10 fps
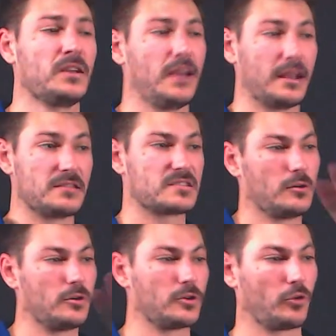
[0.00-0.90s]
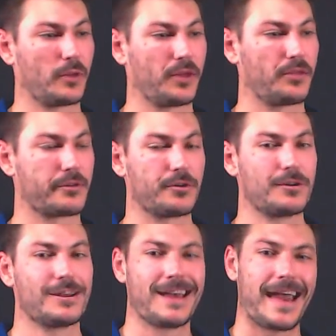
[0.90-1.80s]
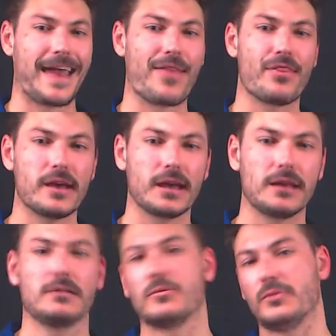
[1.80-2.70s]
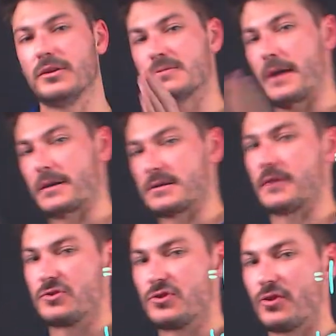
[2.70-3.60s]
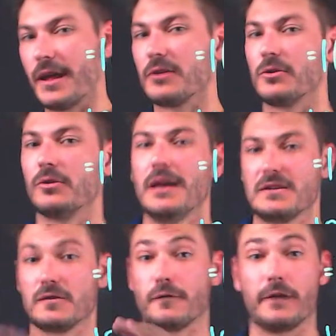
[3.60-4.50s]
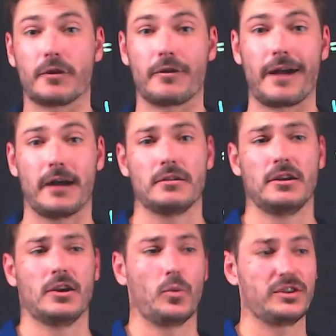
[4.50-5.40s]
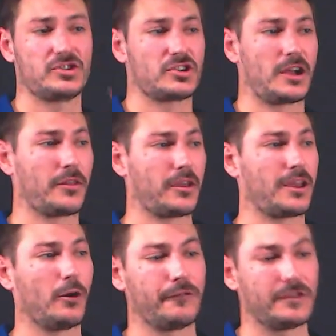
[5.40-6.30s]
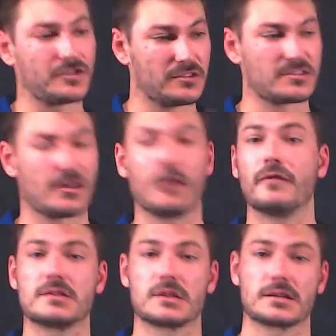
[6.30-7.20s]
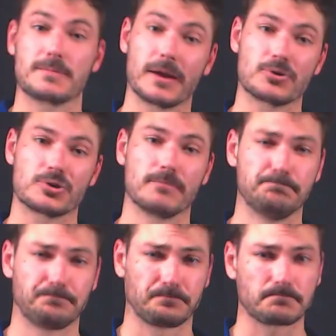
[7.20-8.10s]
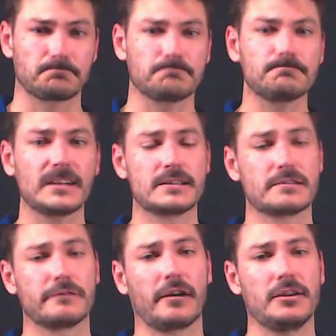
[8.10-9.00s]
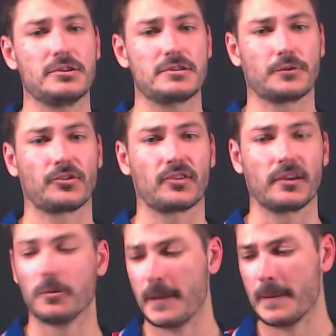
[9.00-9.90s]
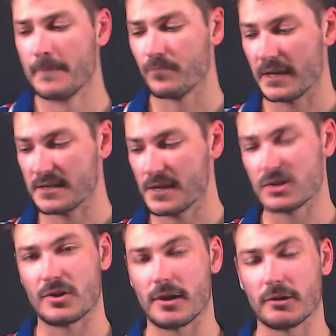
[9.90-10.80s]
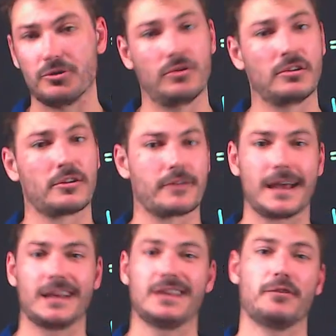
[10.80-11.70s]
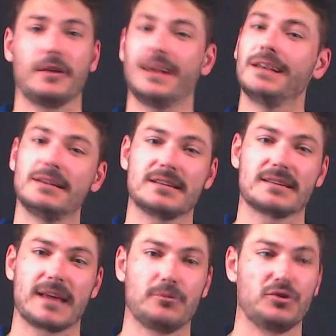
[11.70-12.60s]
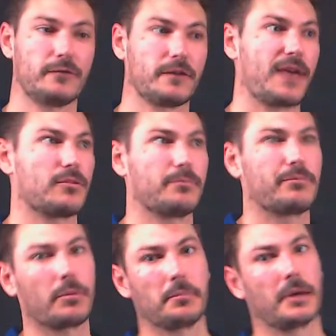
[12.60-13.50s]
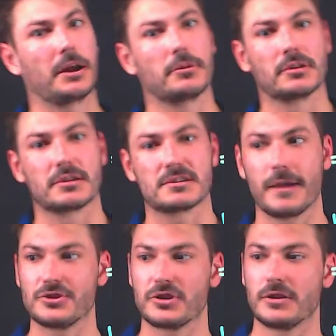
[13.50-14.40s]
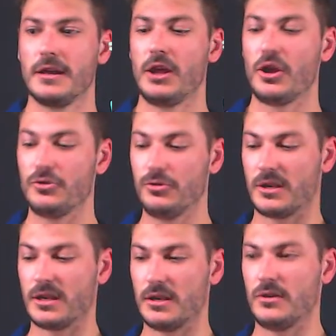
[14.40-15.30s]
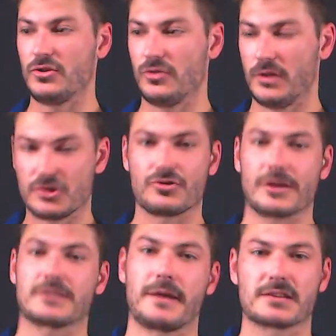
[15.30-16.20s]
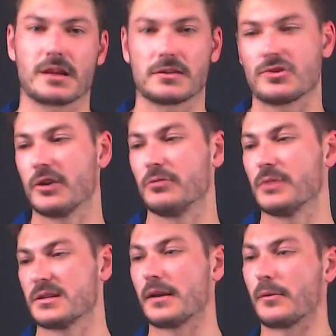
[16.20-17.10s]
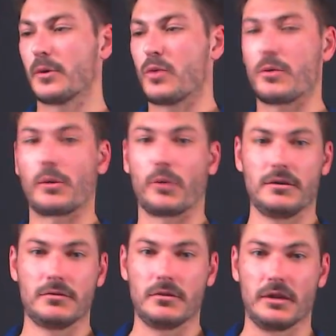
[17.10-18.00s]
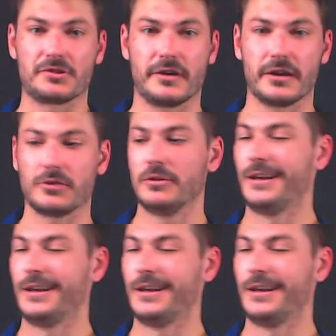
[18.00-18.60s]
and so on all the way through. And then we use Pascal's triangle to figure out which are the coefficients of this expansion. It's a very useful skill. Pascal's triangle you can create if you're in an exam and you forget the proper binomial expansion. You can construct Pascal's triangle by starting with 1, 1, 1 in a triangle.